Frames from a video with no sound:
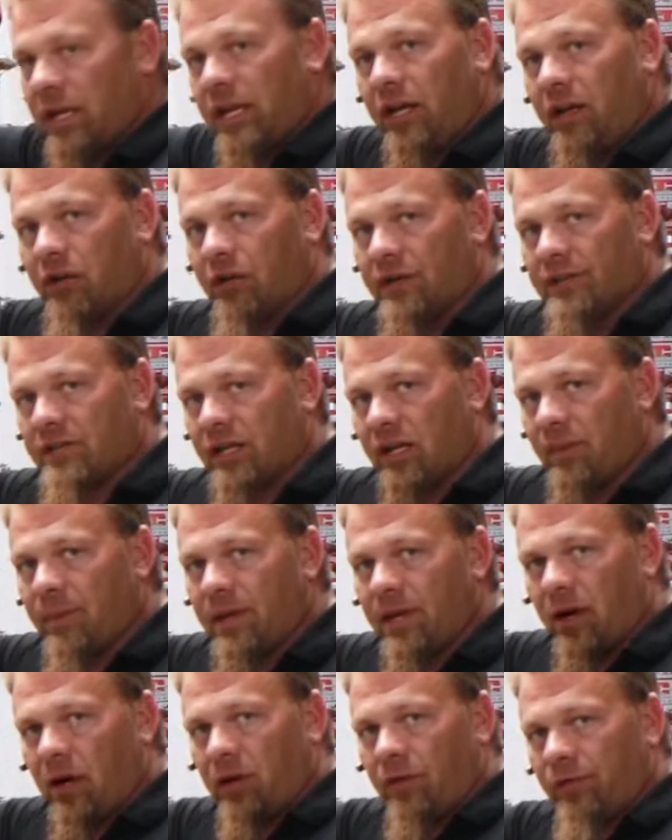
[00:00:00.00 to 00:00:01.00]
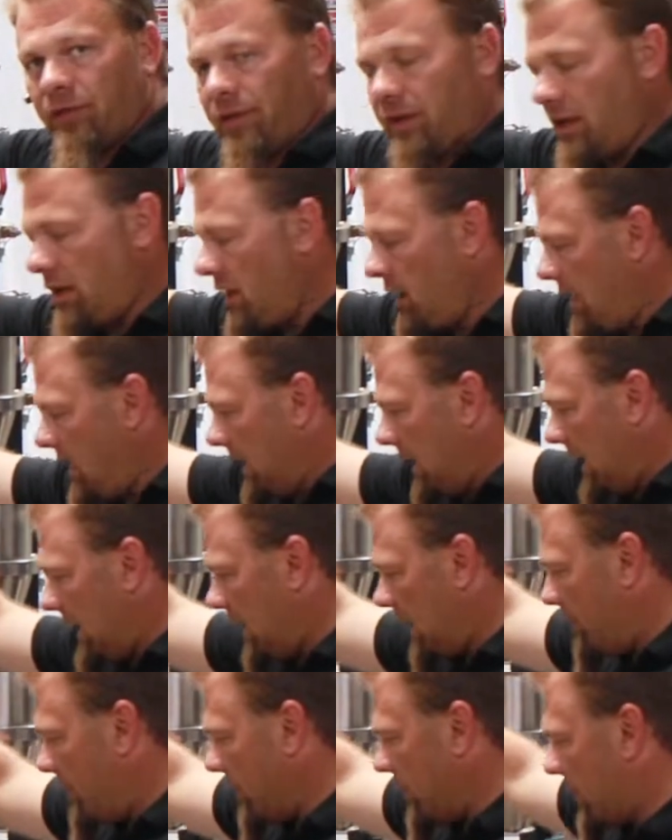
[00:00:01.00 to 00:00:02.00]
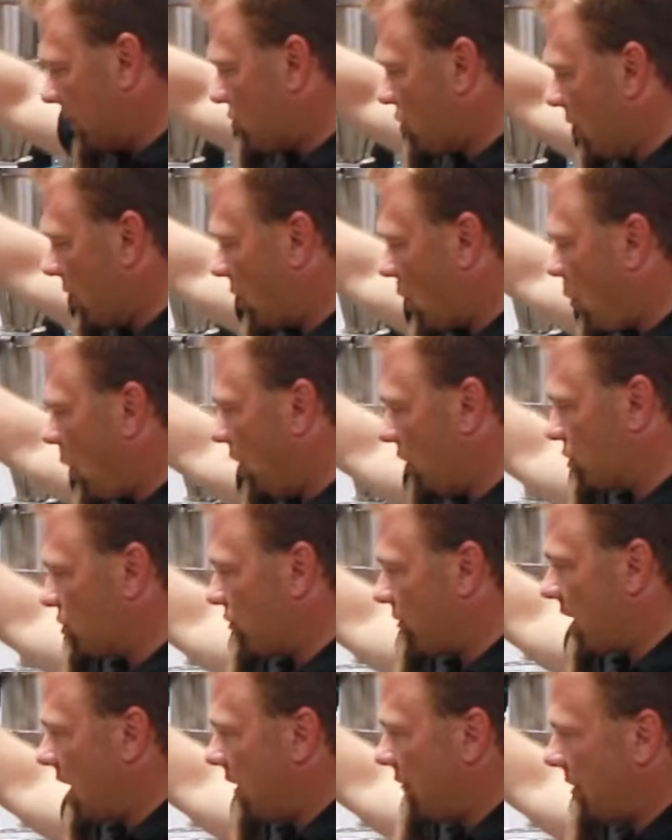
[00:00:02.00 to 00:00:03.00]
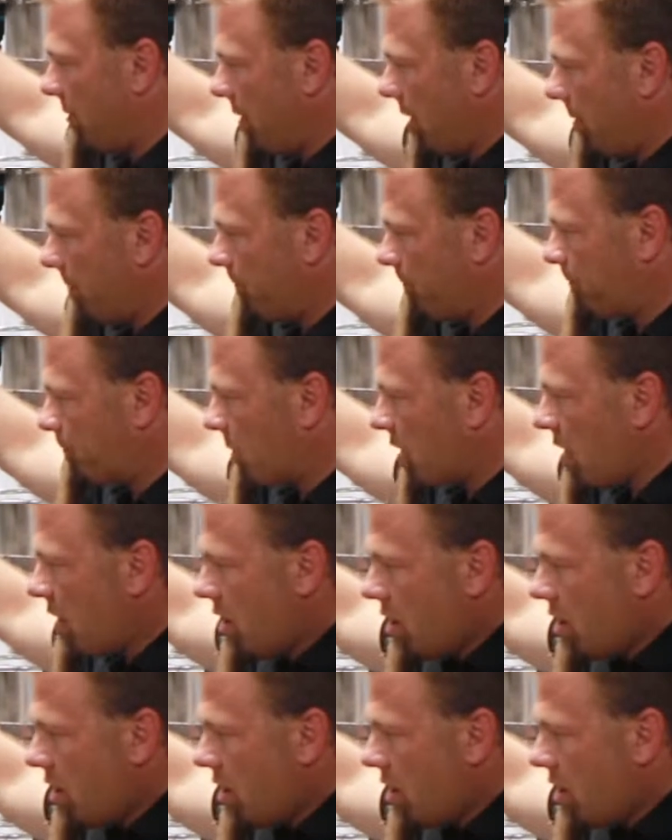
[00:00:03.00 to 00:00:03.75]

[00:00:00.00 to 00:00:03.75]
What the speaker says: one here is going to be on the electronic Welch recovery pump.